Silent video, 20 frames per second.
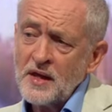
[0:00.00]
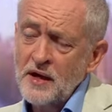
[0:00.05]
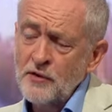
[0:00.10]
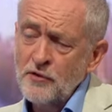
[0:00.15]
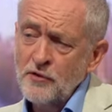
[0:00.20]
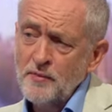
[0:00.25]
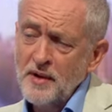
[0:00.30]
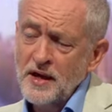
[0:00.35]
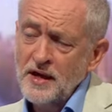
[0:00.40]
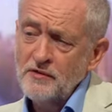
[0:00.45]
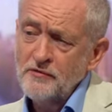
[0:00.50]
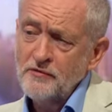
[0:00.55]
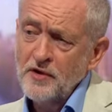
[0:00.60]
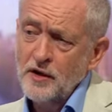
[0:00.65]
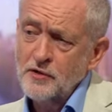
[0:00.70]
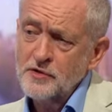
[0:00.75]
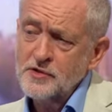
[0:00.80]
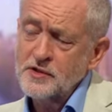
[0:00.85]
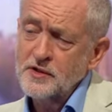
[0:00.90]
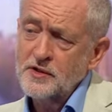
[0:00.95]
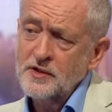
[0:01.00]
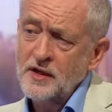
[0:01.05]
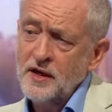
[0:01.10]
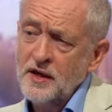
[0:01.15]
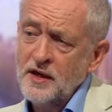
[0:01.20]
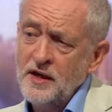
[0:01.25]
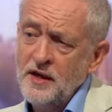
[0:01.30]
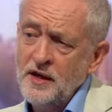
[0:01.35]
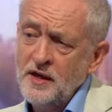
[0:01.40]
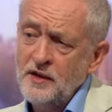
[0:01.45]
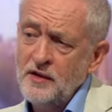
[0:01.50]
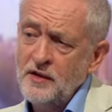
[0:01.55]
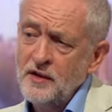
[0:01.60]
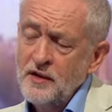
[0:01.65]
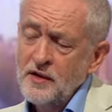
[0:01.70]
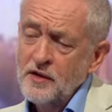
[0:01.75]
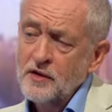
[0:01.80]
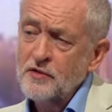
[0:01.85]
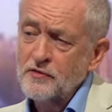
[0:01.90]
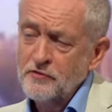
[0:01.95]
a Remain vote, and uh, he
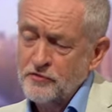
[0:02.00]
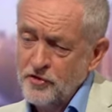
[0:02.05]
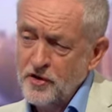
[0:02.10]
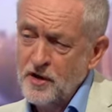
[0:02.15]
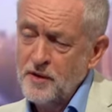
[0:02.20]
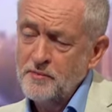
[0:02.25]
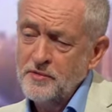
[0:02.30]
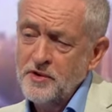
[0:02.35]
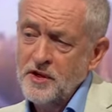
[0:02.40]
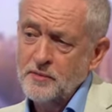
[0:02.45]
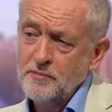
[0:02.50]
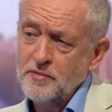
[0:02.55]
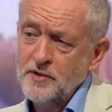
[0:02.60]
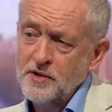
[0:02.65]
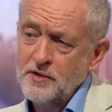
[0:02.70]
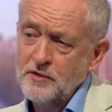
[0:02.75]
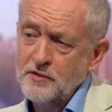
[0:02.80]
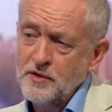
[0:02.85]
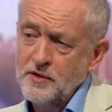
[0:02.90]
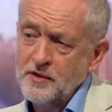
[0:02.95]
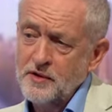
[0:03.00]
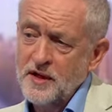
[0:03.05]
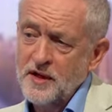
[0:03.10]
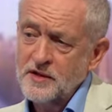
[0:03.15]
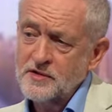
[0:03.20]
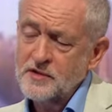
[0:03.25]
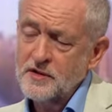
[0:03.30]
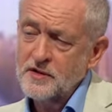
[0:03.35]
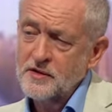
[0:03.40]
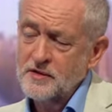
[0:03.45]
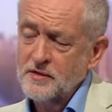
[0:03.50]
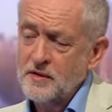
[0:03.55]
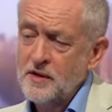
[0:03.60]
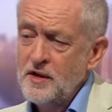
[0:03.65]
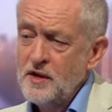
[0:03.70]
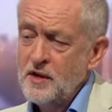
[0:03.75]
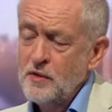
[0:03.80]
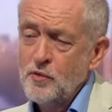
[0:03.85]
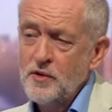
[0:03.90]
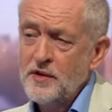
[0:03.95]
confirmed he'd been doing that, and
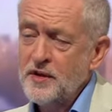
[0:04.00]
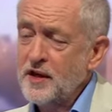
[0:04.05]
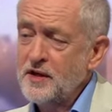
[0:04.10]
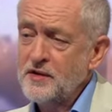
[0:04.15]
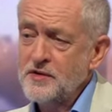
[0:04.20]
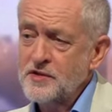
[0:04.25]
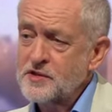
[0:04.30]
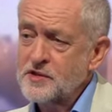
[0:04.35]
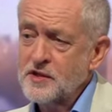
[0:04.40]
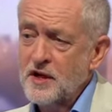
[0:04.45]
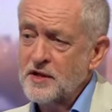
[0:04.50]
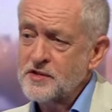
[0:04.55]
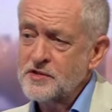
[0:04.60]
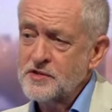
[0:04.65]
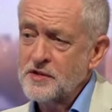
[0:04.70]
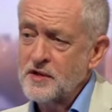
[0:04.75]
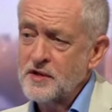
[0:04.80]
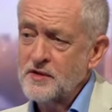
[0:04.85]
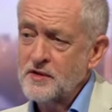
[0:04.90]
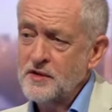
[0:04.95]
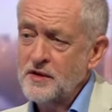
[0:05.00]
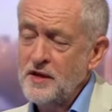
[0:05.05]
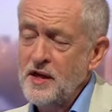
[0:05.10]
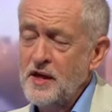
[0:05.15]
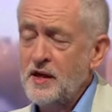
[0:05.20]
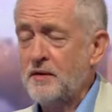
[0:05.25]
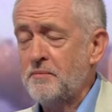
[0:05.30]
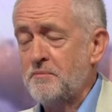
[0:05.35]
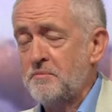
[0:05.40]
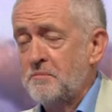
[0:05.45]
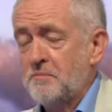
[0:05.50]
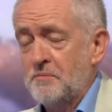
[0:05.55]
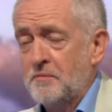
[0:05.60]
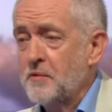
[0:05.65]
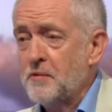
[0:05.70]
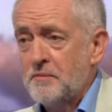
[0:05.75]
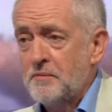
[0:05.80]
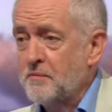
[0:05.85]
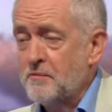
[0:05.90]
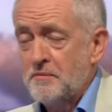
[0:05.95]
we then discussed it, and he
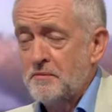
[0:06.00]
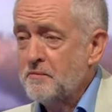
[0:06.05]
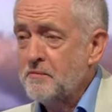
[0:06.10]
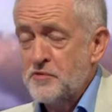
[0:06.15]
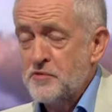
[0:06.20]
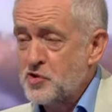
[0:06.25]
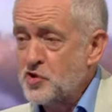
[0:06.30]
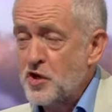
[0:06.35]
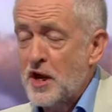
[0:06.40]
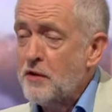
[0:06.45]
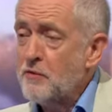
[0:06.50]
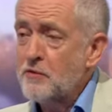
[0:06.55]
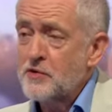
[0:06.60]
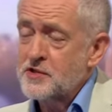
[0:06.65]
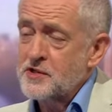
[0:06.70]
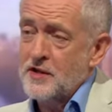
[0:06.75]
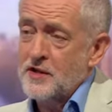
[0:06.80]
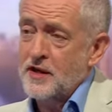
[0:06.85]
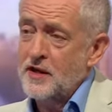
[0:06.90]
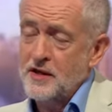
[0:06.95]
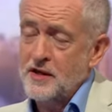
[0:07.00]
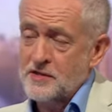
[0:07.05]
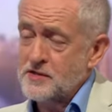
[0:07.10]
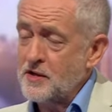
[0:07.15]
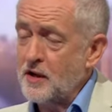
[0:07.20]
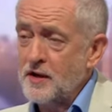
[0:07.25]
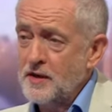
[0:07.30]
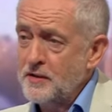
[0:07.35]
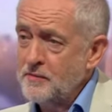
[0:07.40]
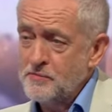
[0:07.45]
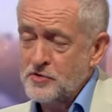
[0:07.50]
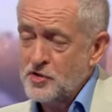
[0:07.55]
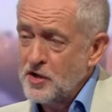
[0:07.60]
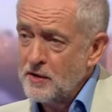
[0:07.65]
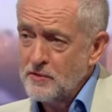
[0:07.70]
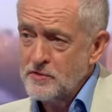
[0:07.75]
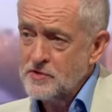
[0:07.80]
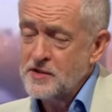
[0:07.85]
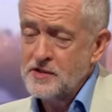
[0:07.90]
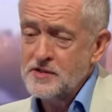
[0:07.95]
generously, as I
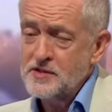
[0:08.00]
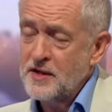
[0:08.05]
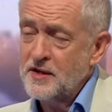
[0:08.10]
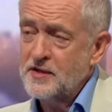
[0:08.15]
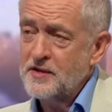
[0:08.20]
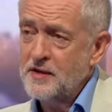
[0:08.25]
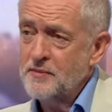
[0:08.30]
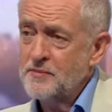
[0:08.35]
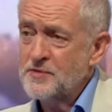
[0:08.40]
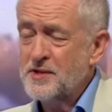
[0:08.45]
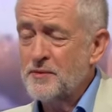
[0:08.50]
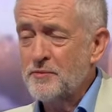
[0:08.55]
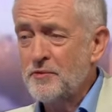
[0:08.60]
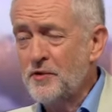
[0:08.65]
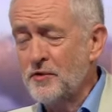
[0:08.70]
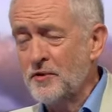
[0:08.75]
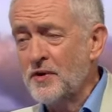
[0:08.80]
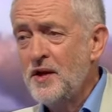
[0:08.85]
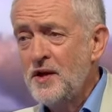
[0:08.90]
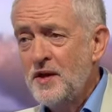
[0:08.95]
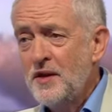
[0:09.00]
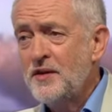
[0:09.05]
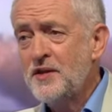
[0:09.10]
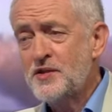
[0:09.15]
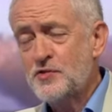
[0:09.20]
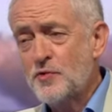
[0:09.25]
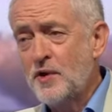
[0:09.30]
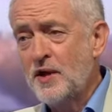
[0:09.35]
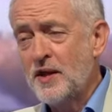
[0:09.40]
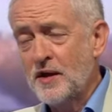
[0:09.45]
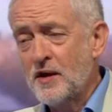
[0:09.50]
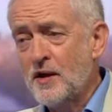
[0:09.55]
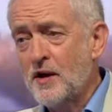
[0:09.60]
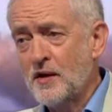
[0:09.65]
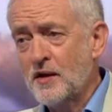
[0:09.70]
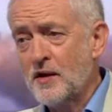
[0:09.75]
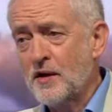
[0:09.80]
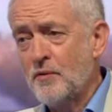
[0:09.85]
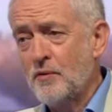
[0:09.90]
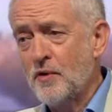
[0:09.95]
generously said to him, said, well, look, this really
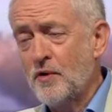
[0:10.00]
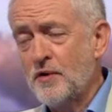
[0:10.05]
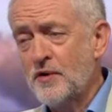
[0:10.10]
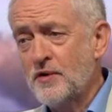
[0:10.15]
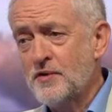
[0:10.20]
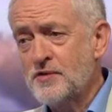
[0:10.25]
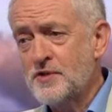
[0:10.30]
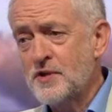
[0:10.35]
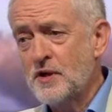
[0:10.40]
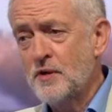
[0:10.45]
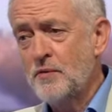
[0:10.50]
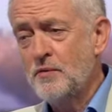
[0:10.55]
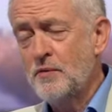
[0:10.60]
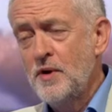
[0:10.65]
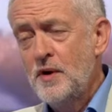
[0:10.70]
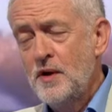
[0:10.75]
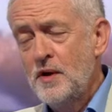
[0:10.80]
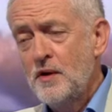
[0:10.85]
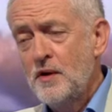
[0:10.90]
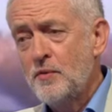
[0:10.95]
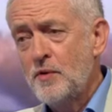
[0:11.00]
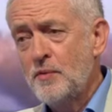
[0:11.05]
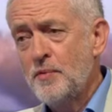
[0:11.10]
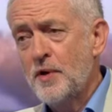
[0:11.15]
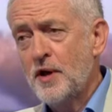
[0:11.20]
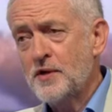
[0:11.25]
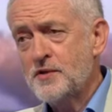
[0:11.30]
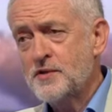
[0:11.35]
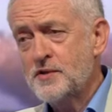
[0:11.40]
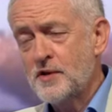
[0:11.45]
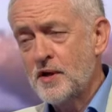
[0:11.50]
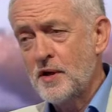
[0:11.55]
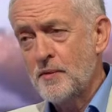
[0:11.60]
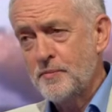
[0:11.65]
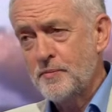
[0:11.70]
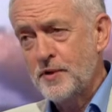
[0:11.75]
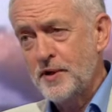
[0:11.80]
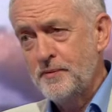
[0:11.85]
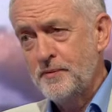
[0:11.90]
can't go on, and so we parted company.